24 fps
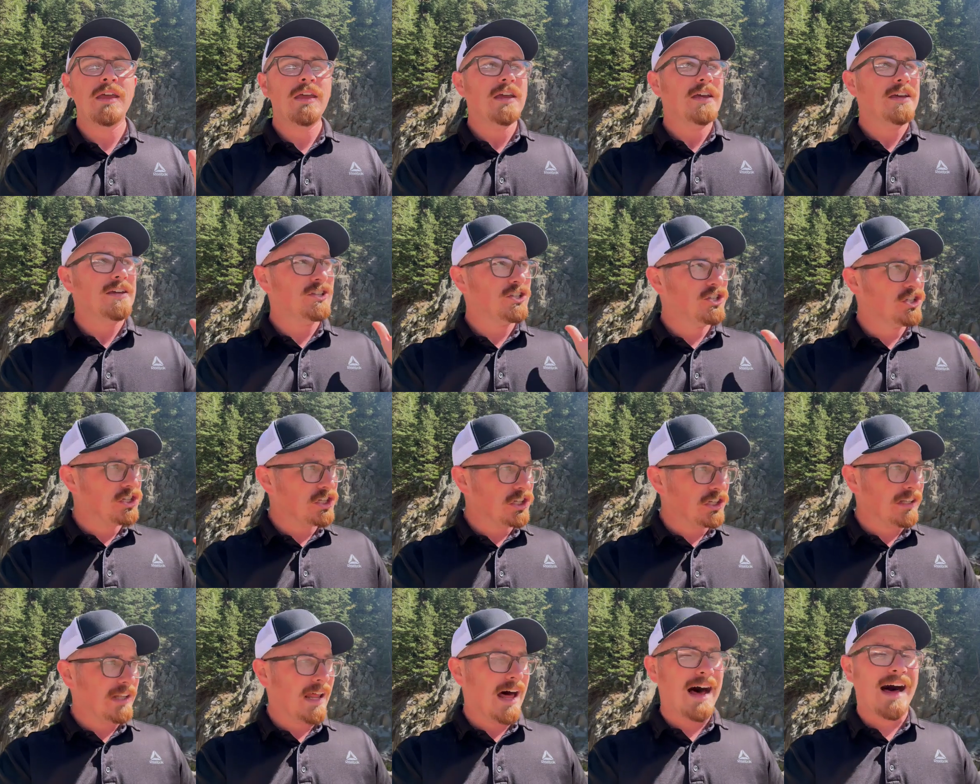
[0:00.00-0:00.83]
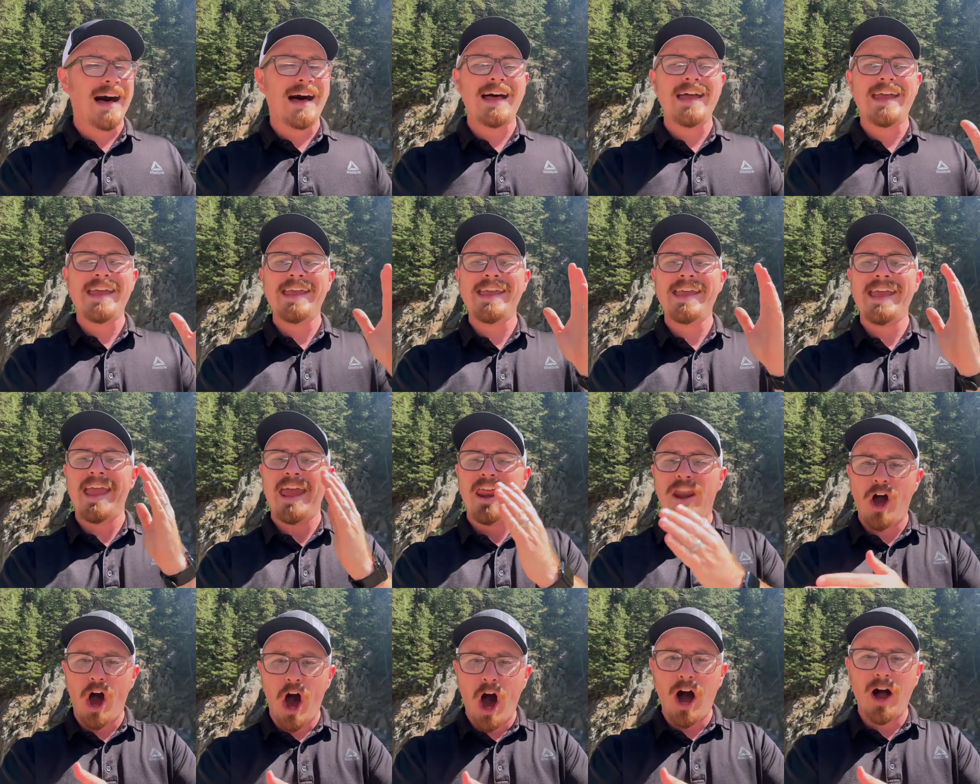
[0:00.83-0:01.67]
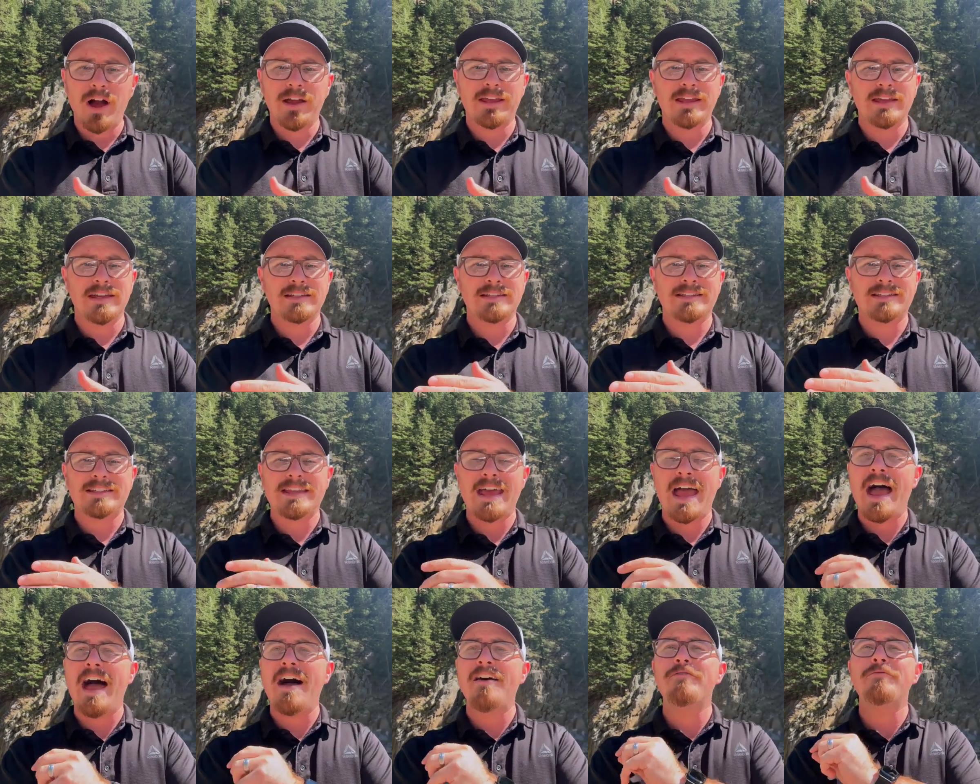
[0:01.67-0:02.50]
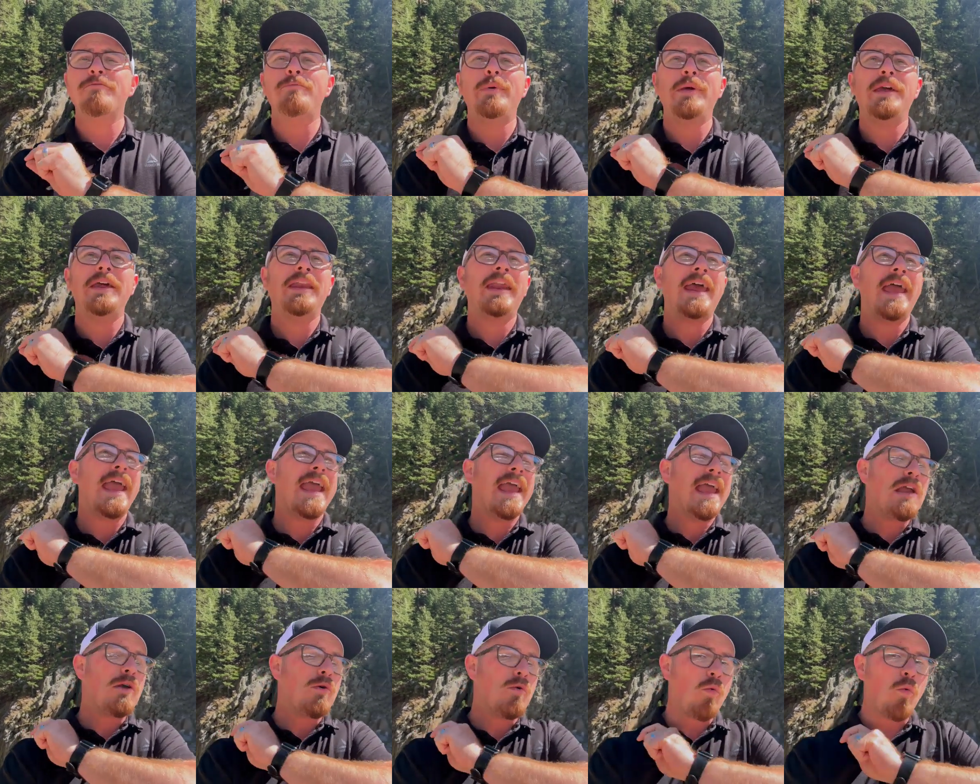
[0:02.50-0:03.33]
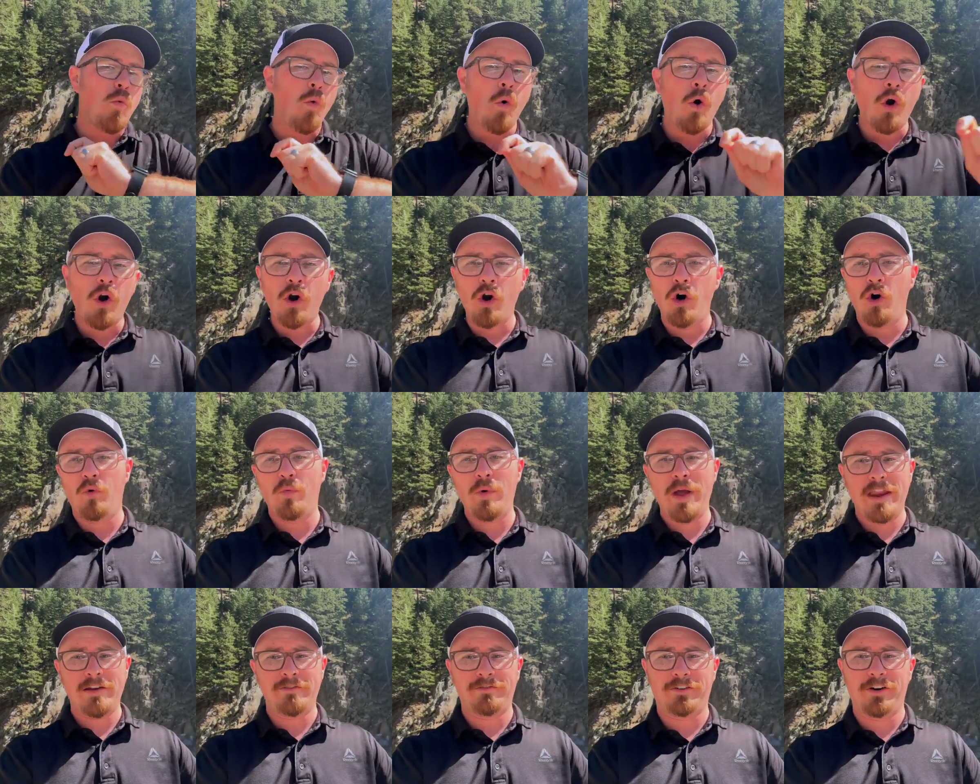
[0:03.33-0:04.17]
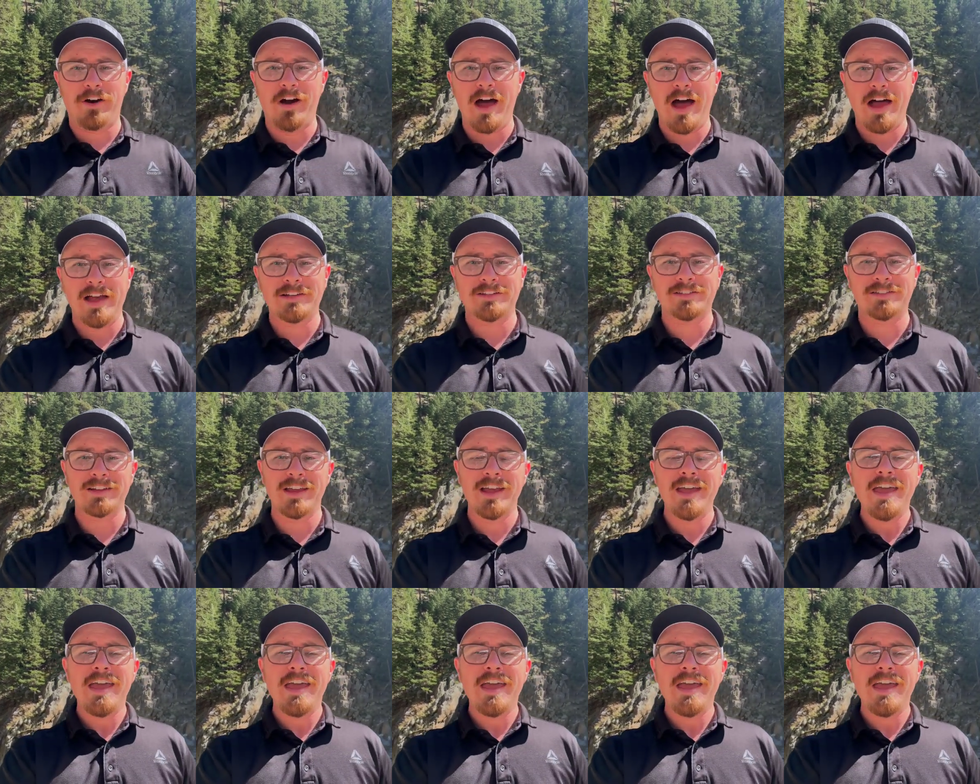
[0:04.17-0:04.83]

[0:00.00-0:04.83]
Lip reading: July and August have been a whirlwind for us.